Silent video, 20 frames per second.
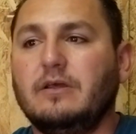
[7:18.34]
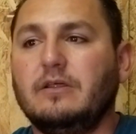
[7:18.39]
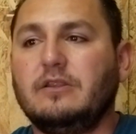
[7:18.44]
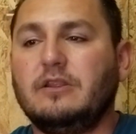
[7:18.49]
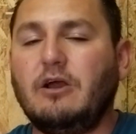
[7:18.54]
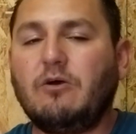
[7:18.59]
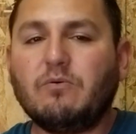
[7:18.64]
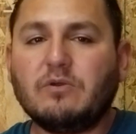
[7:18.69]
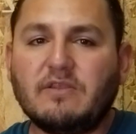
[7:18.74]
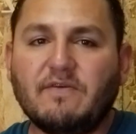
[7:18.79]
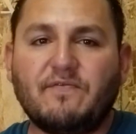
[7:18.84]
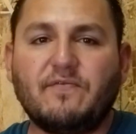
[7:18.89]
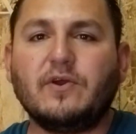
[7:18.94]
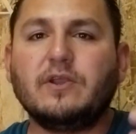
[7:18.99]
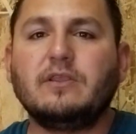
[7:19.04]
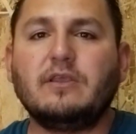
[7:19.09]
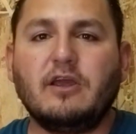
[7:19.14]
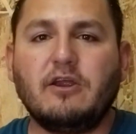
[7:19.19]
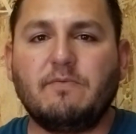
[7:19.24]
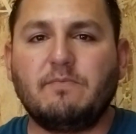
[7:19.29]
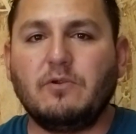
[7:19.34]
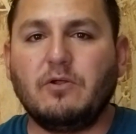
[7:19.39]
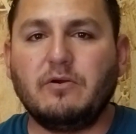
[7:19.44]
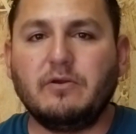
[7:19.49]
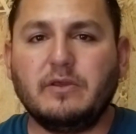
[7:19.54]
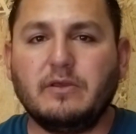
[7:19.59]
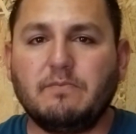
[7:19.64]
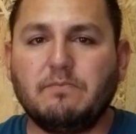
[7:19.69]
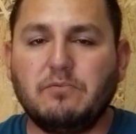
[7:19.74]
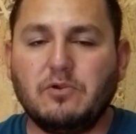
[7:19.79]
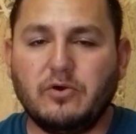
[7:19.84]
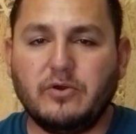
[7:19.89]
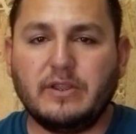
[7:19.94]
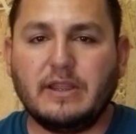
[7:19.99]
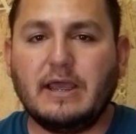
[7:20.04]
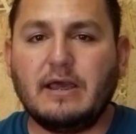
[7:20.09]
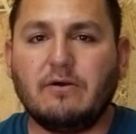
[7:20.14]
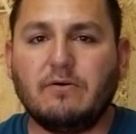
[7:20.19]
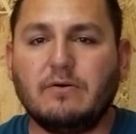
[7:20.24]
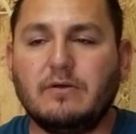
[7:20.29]
Now with the front tire blowing
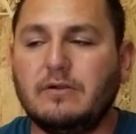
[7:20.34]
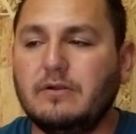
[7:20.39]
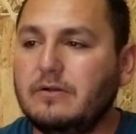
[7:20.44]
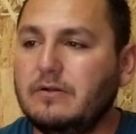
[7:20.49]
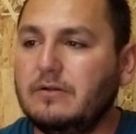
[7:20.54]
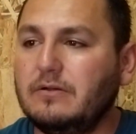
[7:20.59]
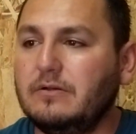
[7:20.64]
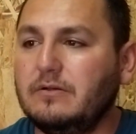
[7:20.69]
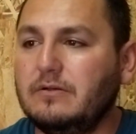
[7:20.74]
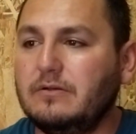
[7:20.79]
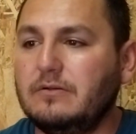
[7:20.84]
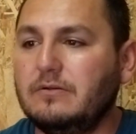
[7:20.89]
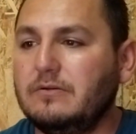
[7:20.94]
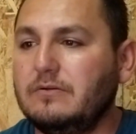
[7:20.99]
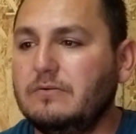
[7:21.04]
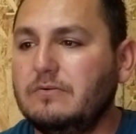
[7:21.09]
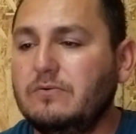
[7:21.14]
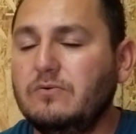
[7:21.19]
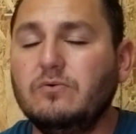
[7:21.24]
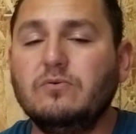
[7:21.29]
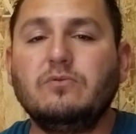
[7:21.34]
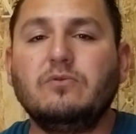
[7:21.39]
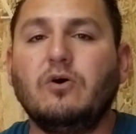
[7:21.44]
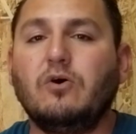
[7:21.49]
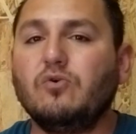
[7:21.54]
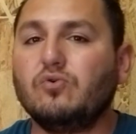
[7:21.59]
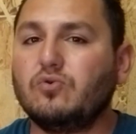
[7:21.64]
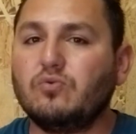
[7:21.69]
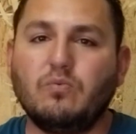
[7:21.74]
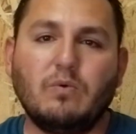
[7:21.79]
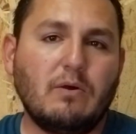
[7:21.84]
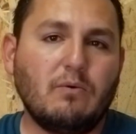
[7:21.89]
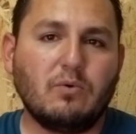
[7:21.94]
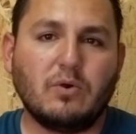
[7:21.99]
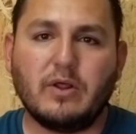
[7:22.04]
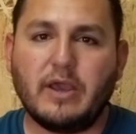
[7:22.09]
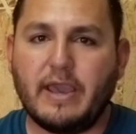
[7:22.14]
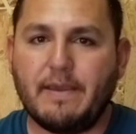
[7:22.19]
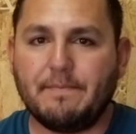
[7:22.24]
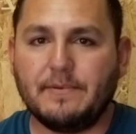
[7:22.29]
out, who knows what
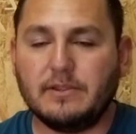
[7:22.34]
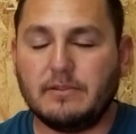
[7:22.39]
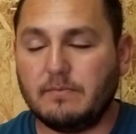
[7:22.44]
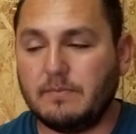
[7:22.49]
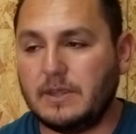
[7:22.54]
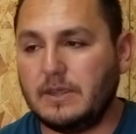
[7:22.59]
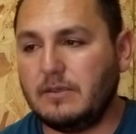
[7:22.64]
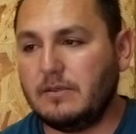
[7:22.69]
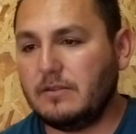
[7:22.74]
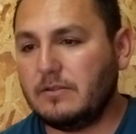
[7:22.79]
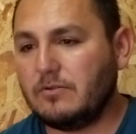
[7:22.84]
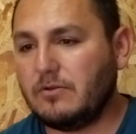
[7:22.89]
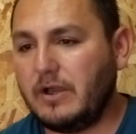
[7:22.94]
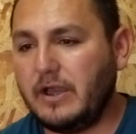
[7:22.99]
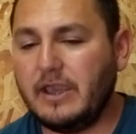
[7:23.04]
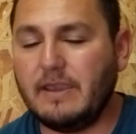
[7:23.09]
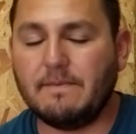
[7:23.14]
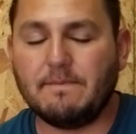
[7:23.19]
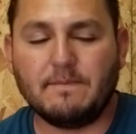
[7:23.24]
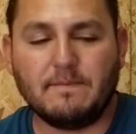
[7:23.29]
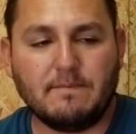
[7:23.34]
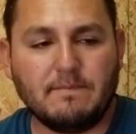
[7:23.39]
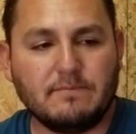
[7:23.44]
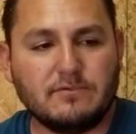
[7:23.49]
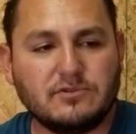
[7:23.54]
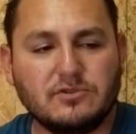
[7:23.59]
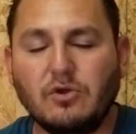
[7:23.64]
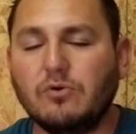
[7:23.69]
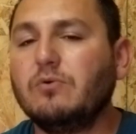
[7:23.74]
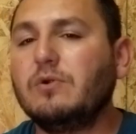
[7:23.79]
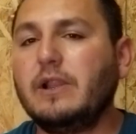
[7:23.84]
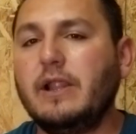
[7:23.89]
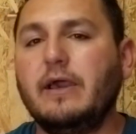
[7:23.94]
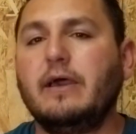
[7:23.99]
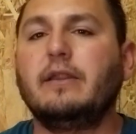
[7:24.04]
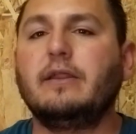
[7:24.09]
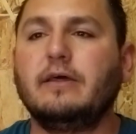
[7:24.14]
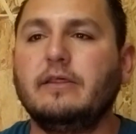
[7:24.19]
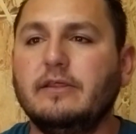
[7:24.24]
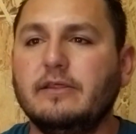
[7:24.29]
would have happened. So I am so
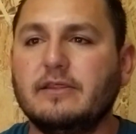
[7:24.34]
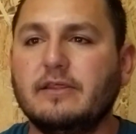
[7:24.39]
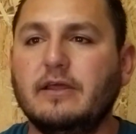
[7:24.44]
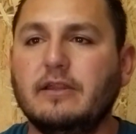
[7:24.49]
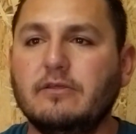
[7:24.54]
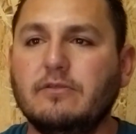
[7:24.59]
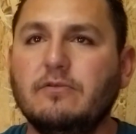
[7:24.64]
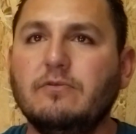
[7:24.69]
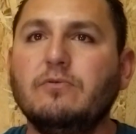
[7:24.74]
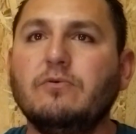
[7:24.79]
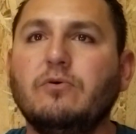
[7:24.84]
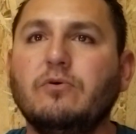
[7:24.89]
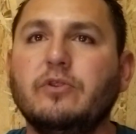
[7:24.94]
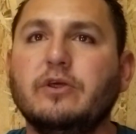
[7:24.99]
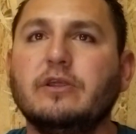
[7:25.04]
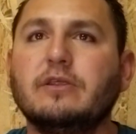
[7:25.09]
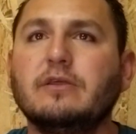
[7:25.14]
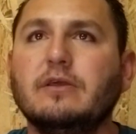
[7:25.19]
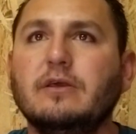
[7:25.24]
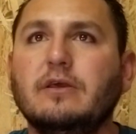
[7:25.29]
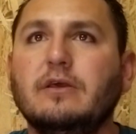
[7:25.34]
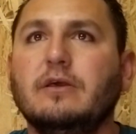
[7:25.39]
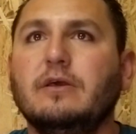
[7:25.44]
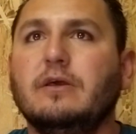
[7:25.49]
glad I decided to do all this.